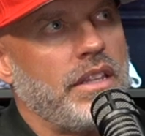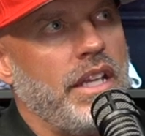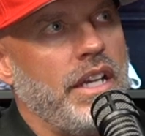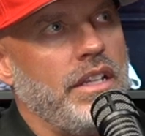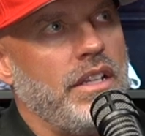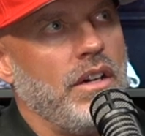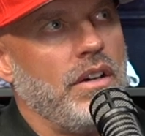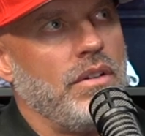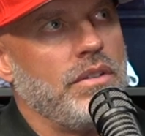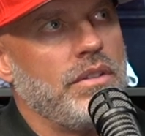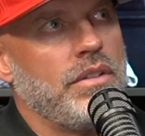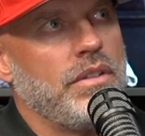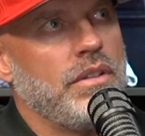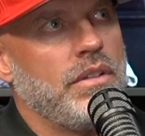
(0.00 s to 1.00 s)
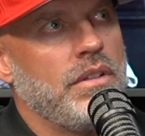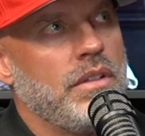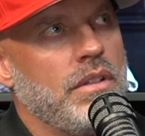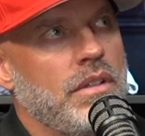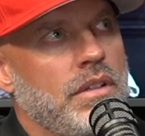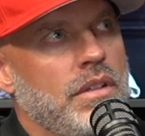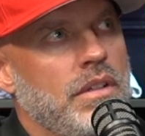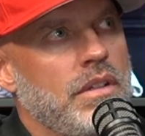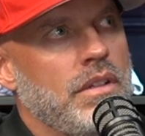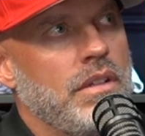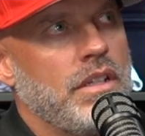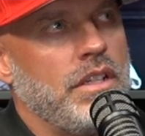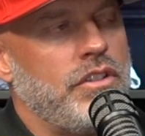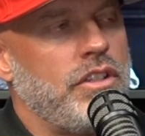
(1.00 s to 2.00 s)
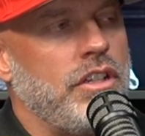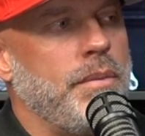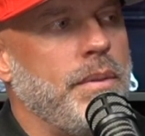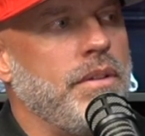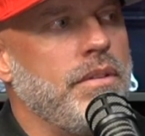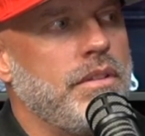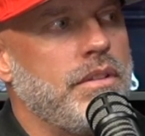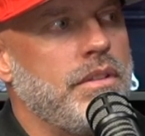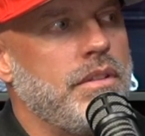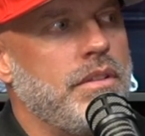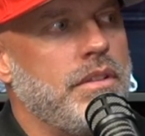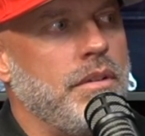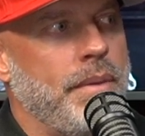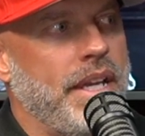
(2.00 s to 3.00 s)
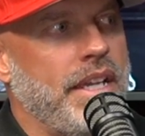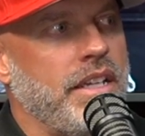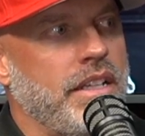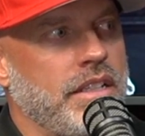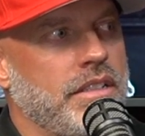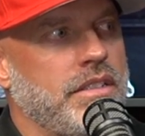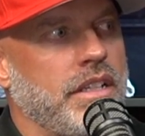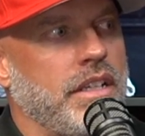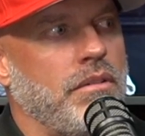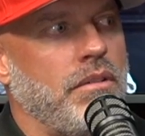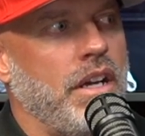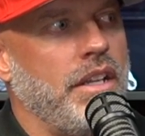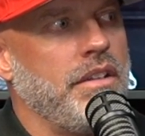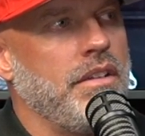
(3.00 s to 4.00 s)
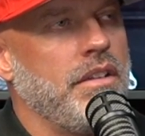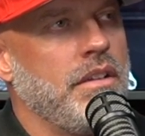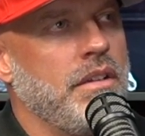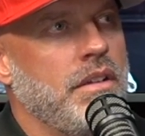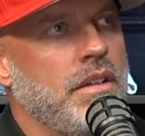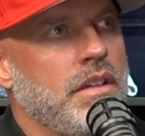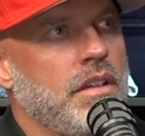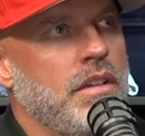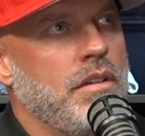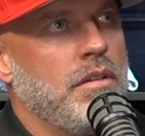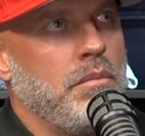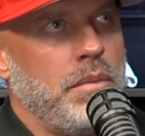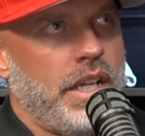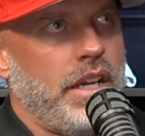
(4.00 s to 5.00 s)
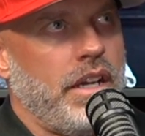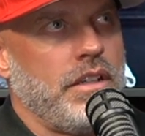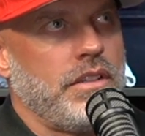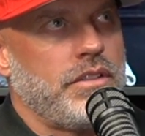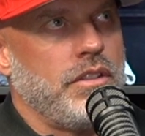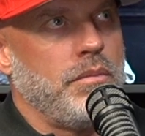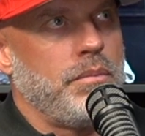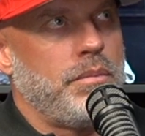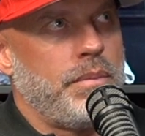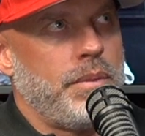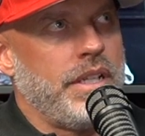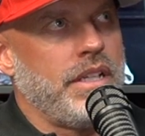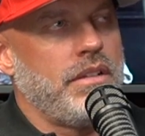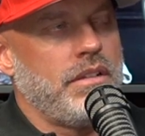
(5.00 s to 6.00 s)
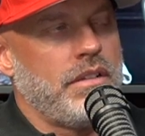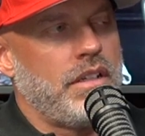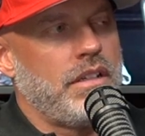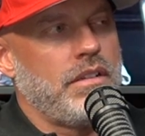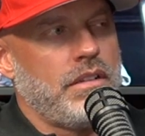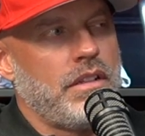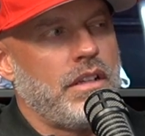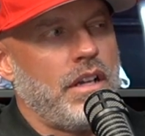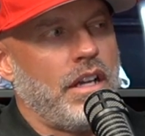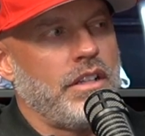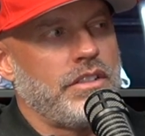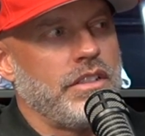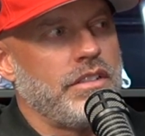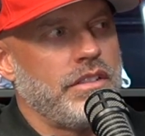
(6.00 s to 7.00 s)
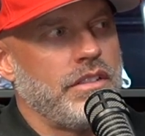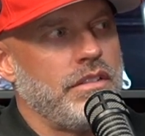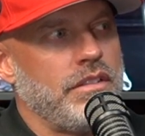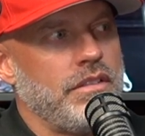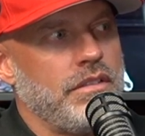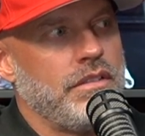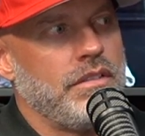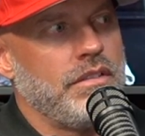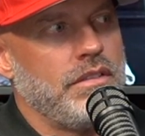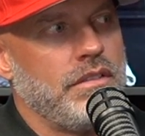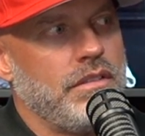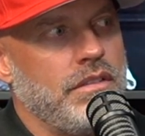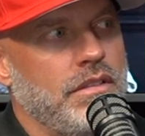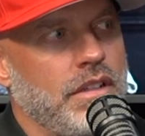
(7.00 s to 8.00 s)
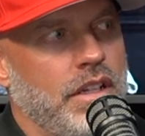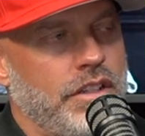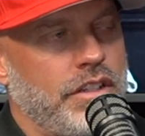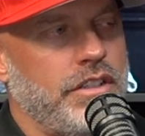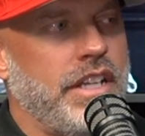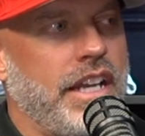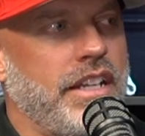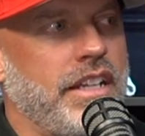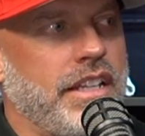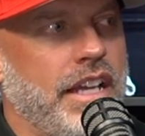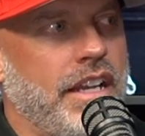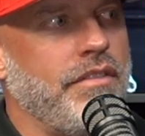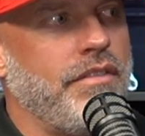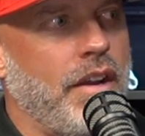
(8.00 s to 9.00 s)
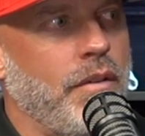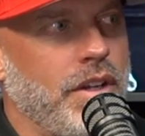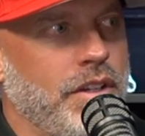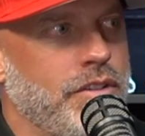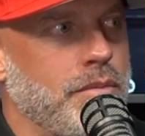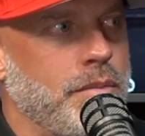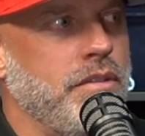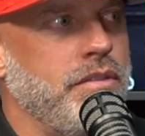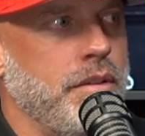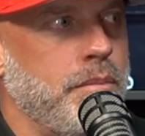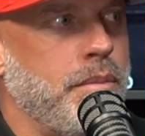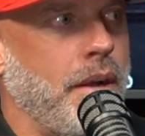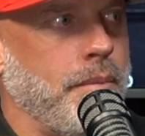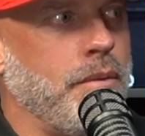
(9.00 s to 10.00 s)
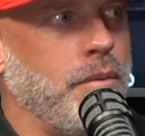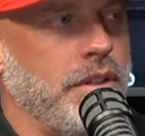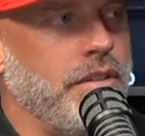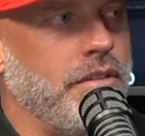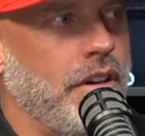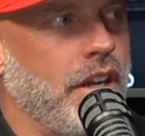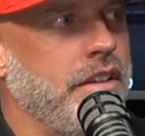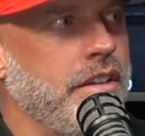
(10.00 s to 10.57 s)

they don't contribute to making this thing run. But I also am pretty conscious and understanding that if I was removed, it probably wouldn't run.